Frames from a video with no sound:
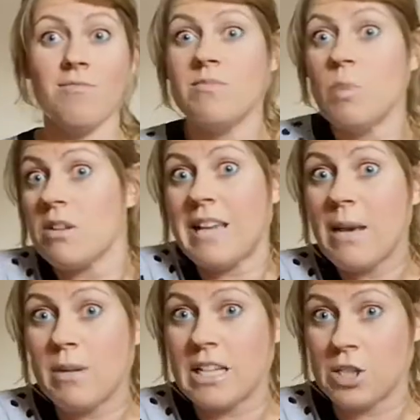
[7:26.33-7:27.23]

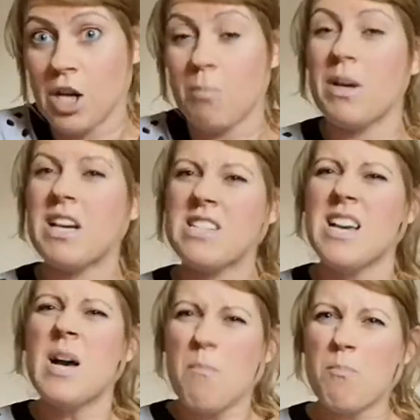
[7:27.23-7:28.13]
labelling term, because
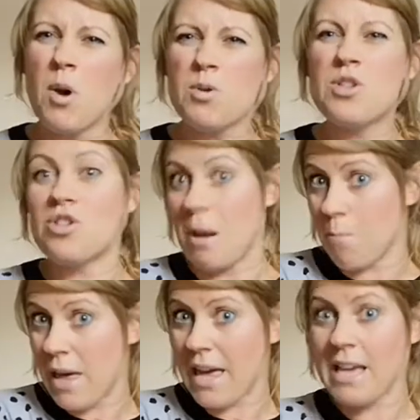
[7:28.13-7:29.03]
most
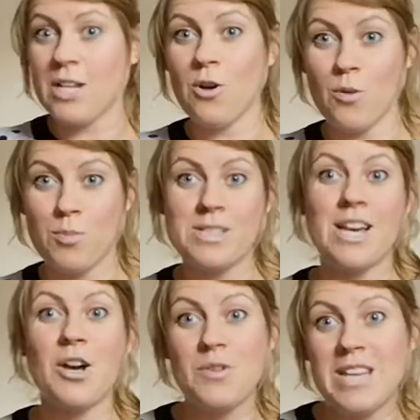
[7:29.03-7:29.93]
champagne or
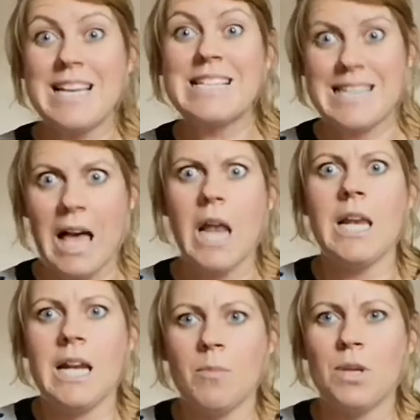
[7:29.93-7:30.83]
Prosecco needs a
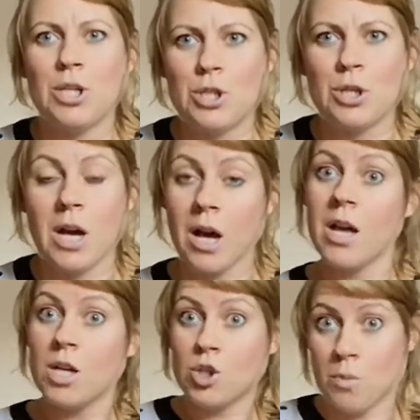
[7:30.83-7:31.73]
little bit of sugar
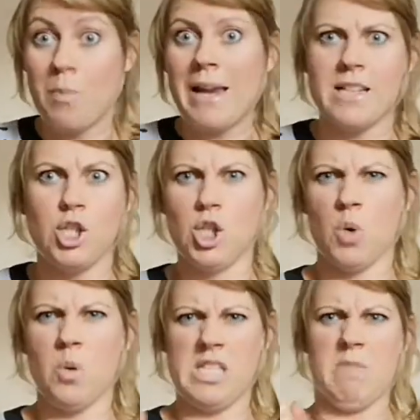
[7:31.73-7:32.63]
to balance. You
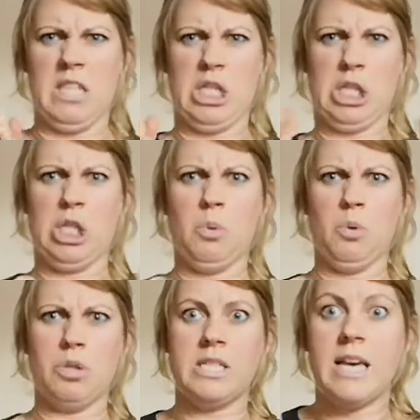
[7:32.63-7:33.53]
don't want something that's too
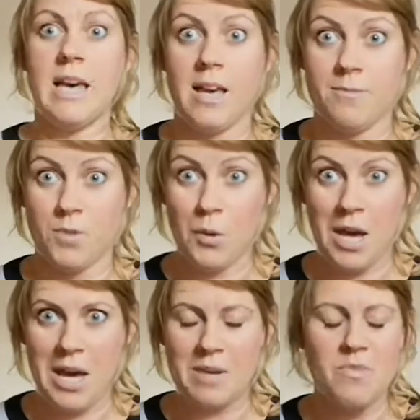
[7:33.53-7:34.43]
austere,
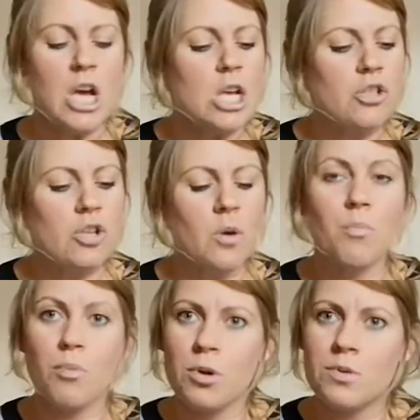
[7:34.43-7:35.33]
okay? So
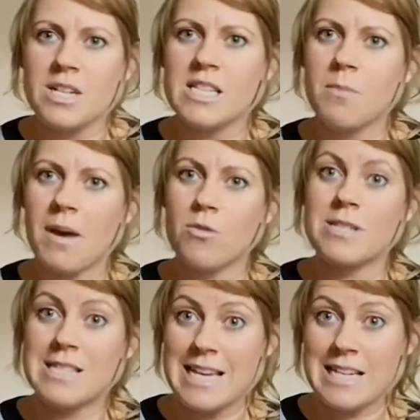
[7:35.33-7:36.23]
Brut is about
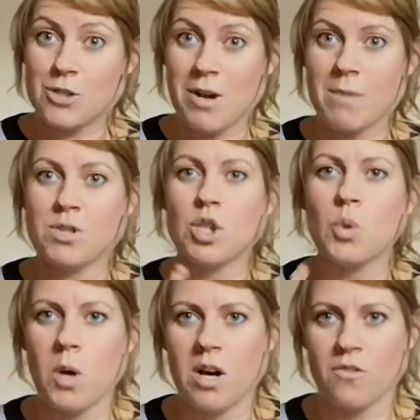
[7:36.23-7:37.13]
6 grams to
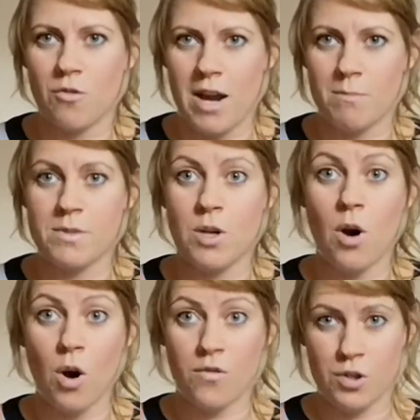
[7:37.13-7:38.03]
12 grams
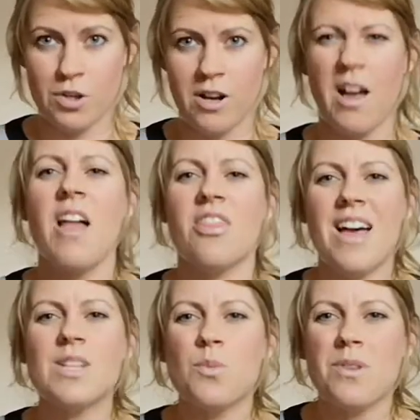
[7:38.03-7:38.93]
of sugar.
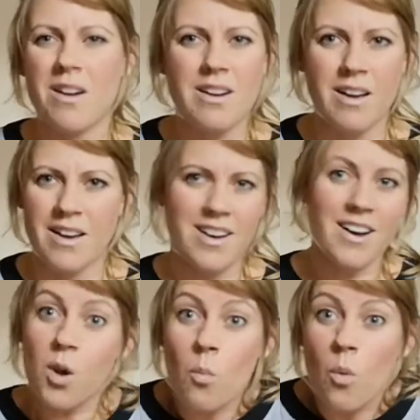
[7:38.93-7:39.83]
That's what I like. I
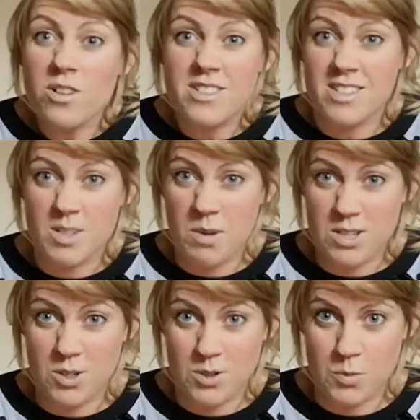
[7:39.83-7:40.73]
don't want it to be
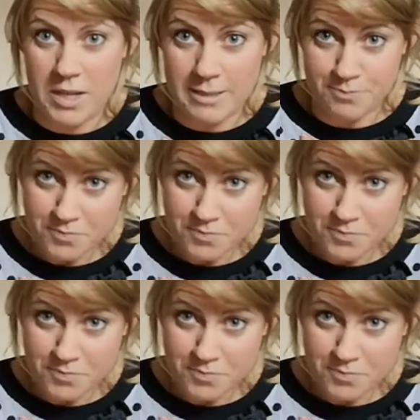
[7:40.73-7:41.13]
too sweet.